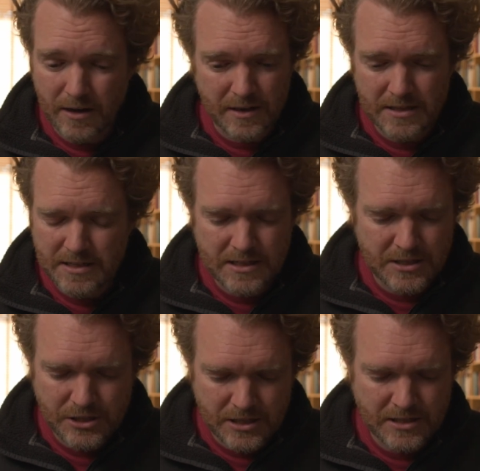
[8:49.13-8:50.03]
This
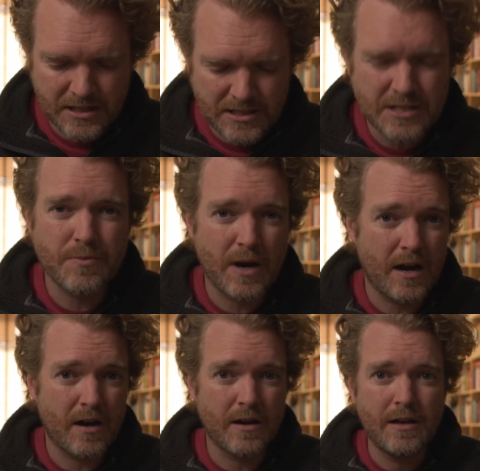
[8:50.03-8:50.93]
is
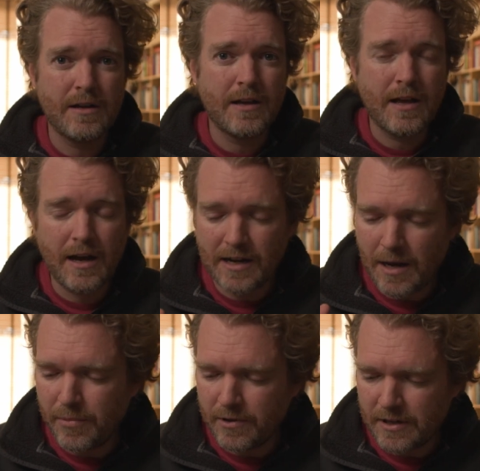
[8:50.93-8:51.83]
where a
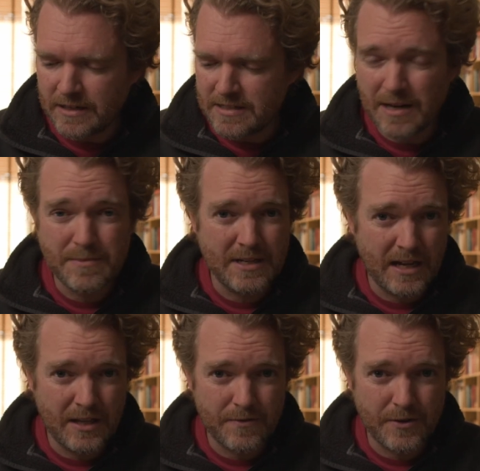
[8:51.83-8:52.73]
couple things come
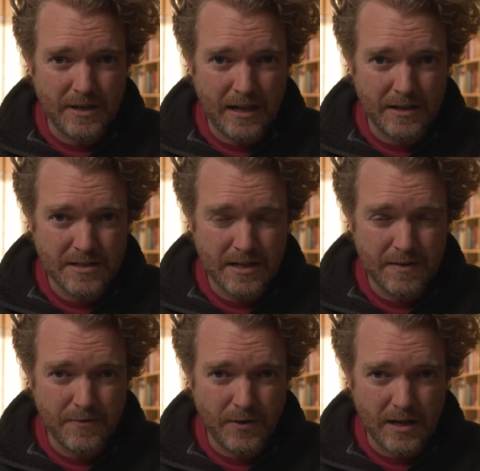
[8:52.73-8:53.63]
together for Dallas in
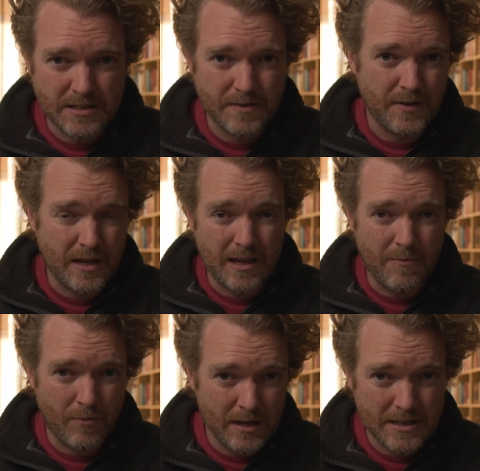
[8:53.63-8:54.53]
philosophy, and
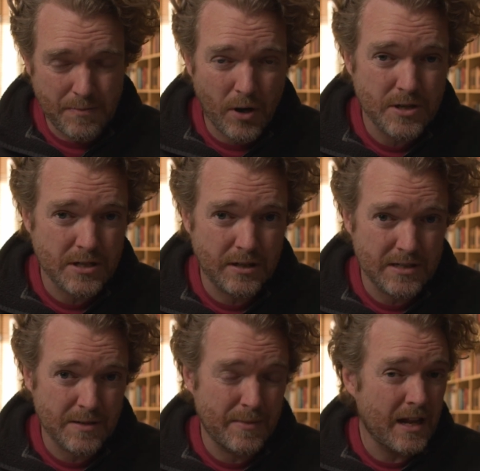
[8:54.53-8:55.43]
one is
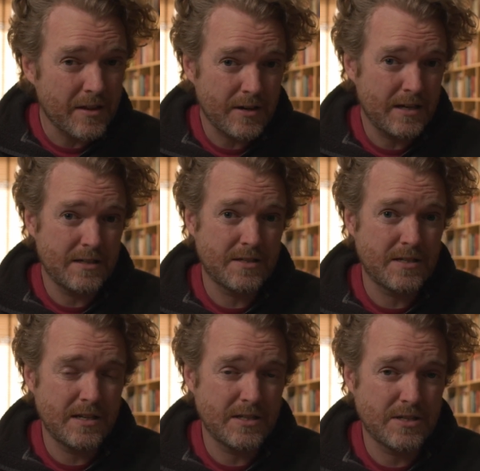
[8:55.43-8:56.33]
personalism, another
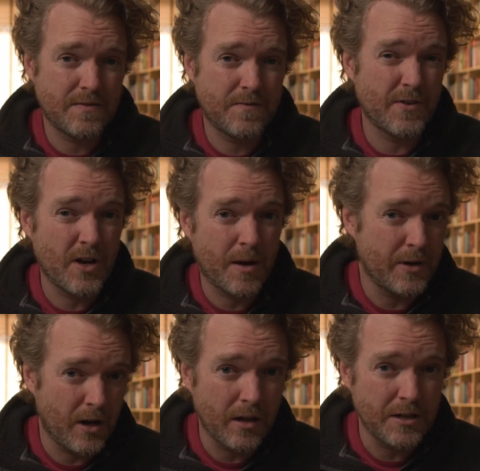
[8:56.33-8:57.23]
is
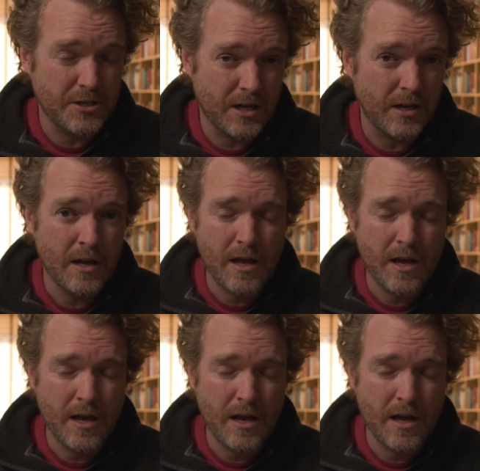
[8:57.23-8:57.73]
phenomenology.